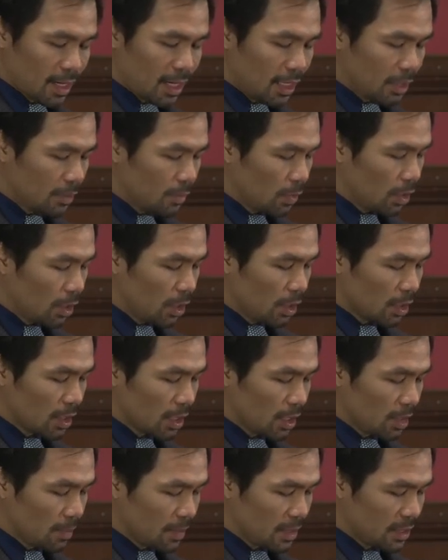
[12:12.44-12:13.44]
Hard work
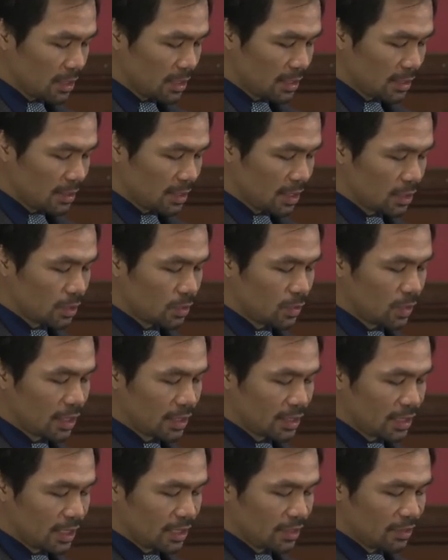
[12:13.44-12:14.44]
and persistence
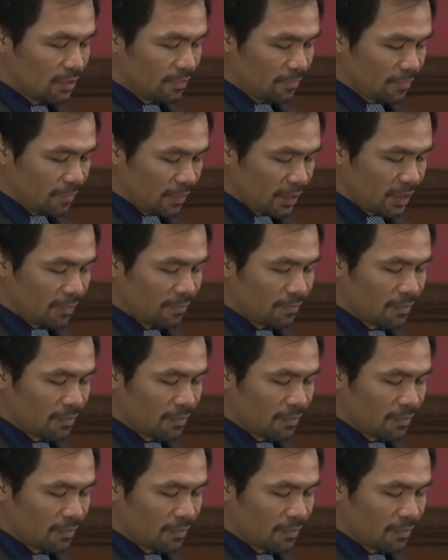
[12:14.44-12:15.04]
will set you free